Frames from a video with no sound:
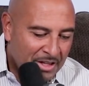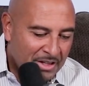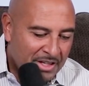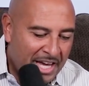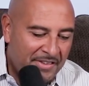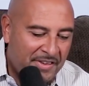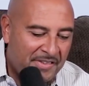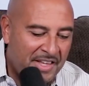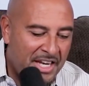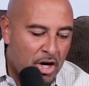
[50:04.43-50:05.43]
Kansas
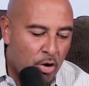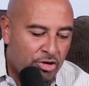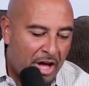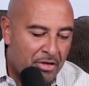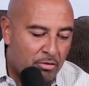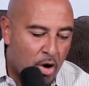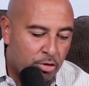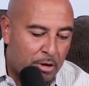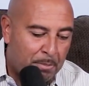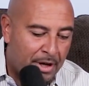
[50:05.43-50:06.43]
City goes on the road
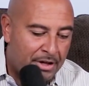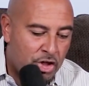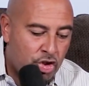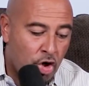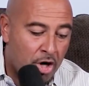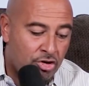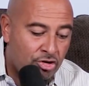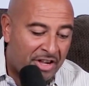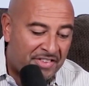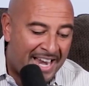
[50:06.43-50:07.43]
to play the Chargers
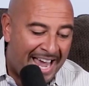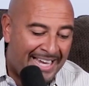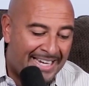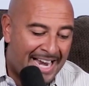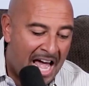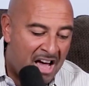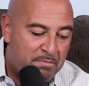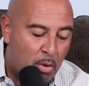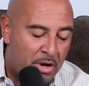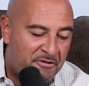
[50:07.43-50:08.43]
as an eight and a half
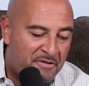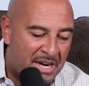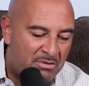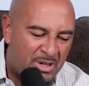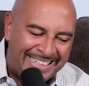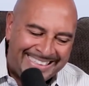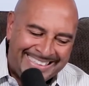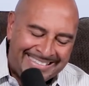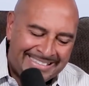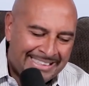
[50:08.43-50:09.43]
point favorite.
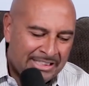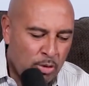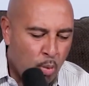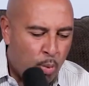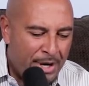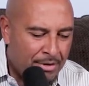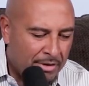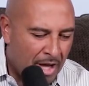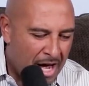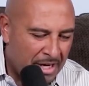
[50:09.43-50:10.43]
It's a weird
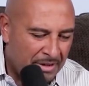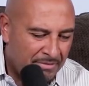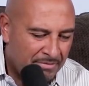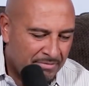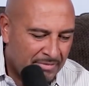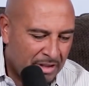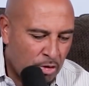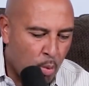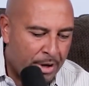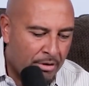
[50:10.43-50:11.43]
line. It's a
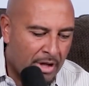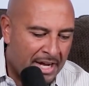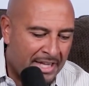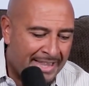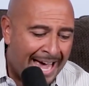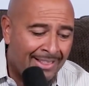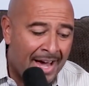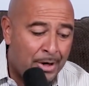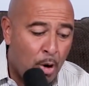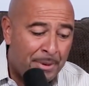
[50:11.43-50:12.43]
weird line. And that
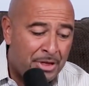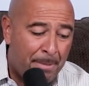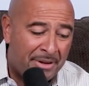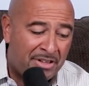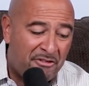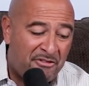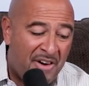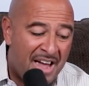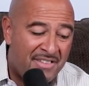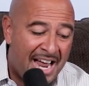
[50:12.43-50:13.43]
line opened up as a
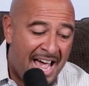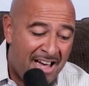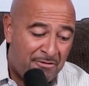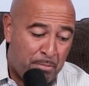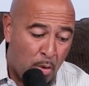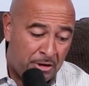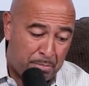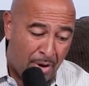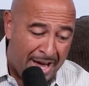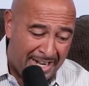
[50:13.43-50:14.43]
five and a half point
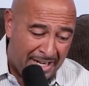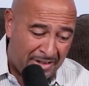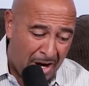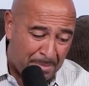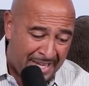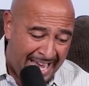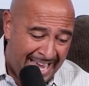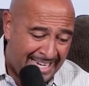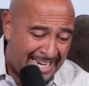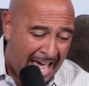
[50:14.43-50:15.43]
spread, and it's up to
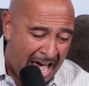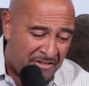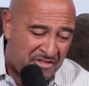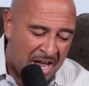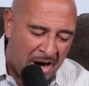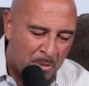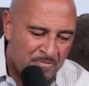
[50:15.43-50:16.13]
eight and a half now.